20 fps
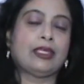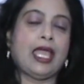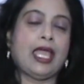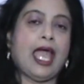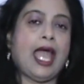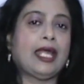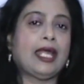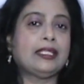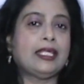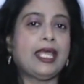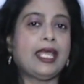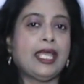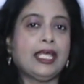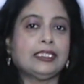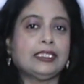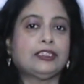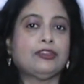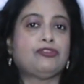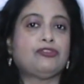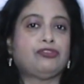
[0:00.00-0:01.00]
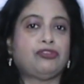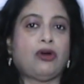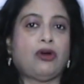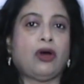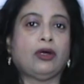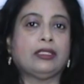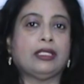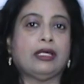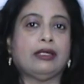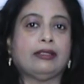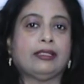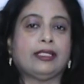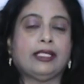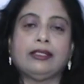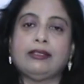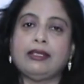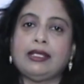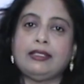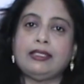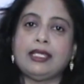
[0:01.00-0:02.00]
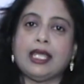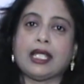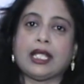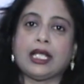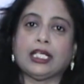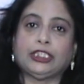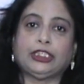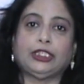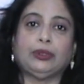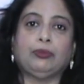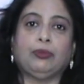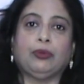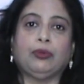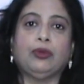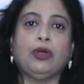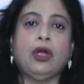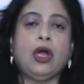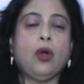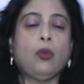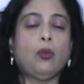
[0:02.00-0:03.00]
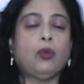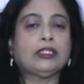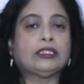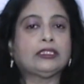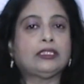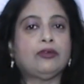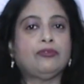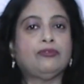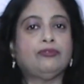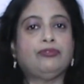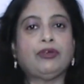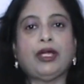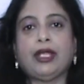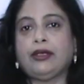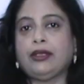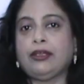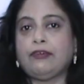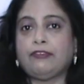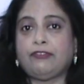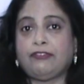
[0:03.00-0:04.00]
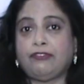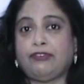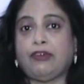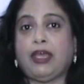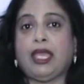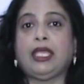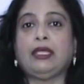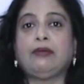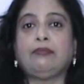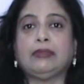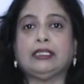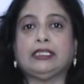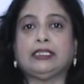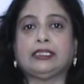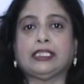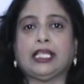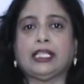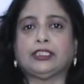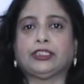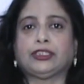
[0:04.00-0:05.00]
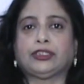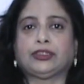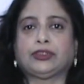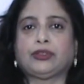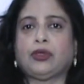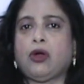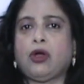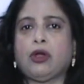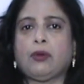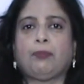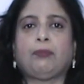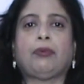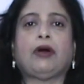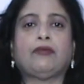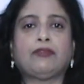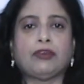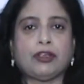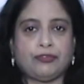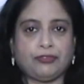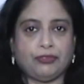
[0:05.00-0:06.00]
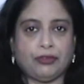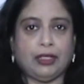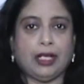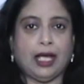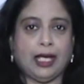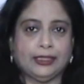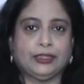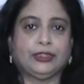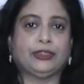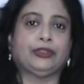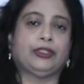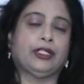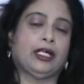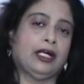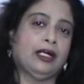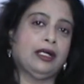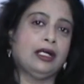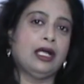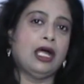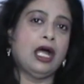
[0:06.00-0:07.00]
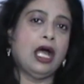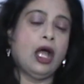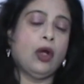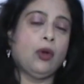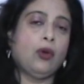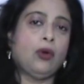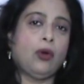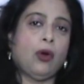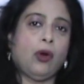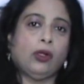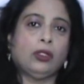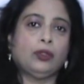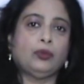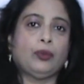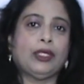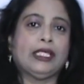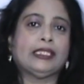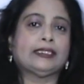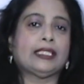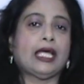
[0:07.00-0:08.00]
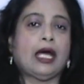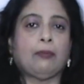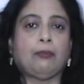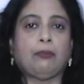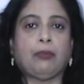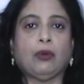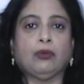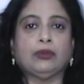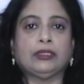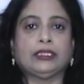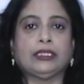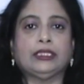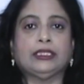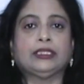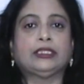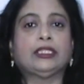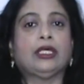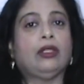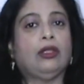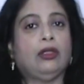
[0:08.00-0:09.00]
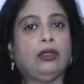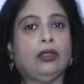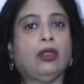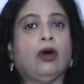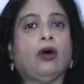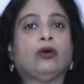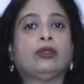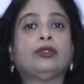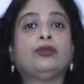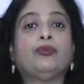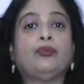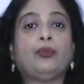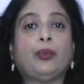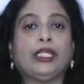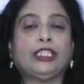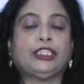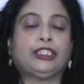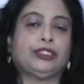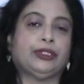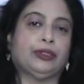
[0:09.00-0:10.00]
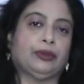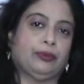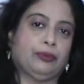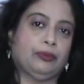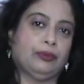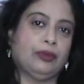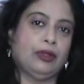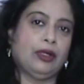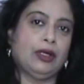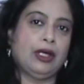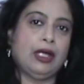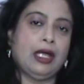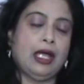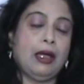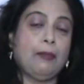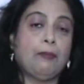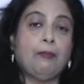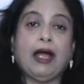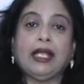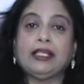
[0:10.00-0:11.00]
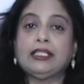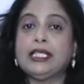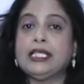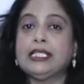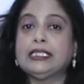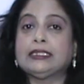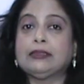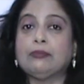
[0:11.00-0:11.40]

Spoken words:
And his father, Hiranyakashipu, was a very famous and strong, powerful Asura who always opposes Lord Vishnu. But his